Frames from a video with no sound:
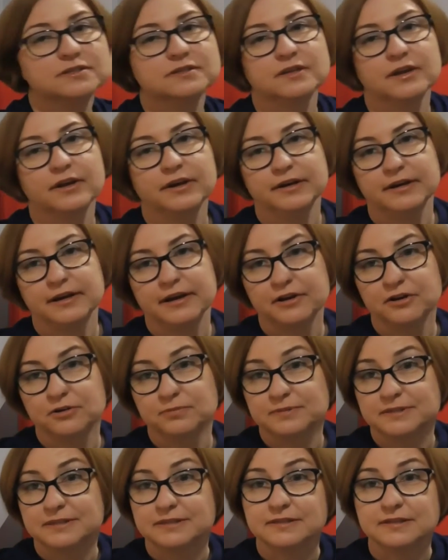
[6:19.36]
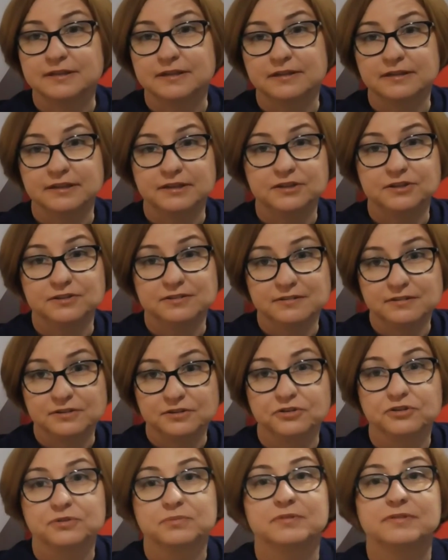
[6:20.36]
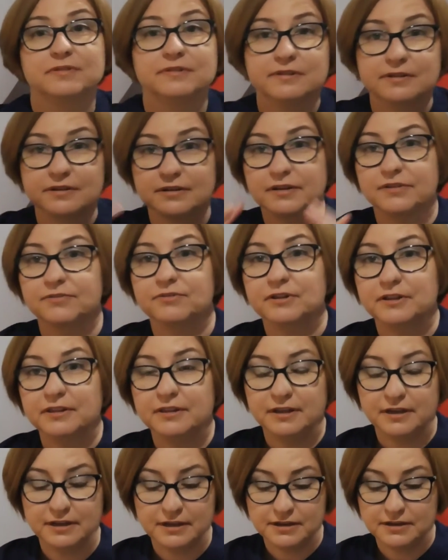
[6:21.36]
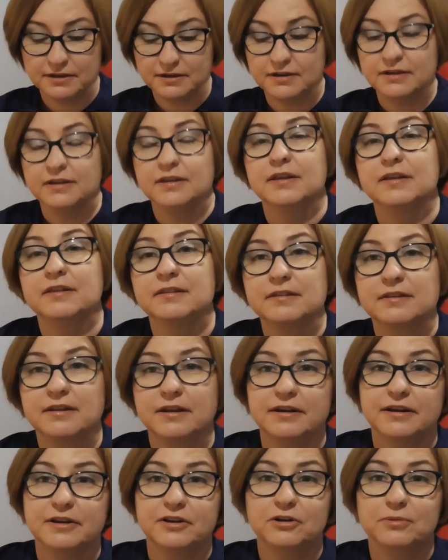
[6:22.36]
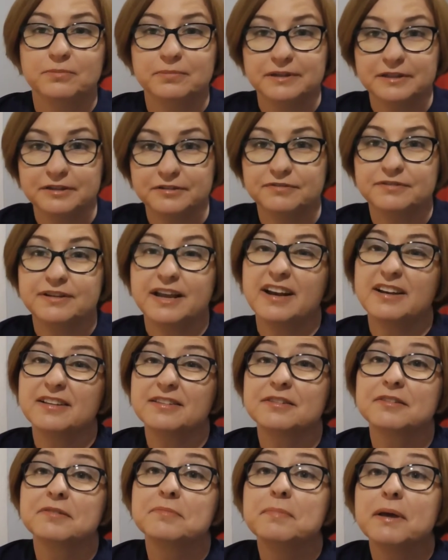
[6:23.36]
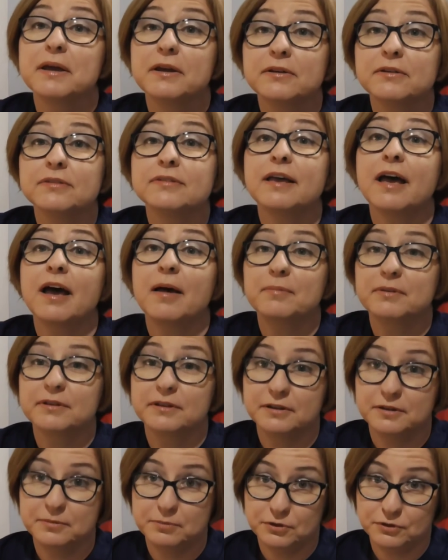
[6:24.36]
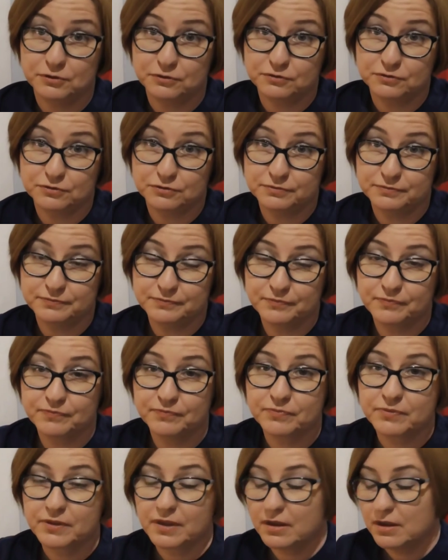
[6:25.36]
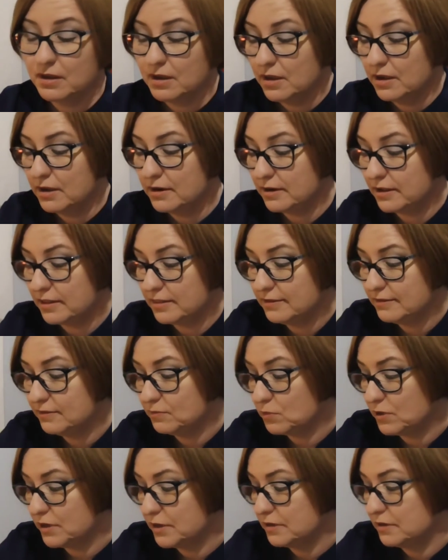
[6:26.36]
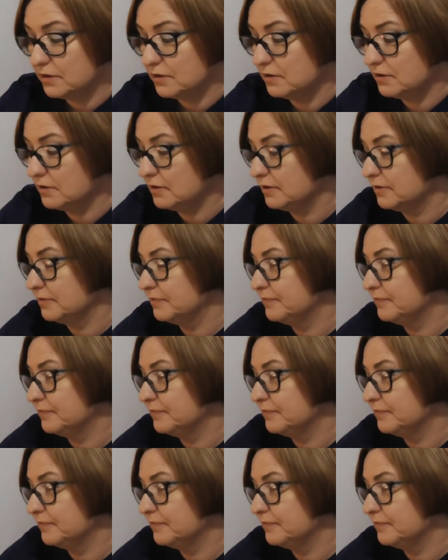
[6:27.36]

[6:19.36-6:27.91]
just going to help seal in your serum, seal everything in. Going to help lift, and it smells absolutely beautiful. Now this one,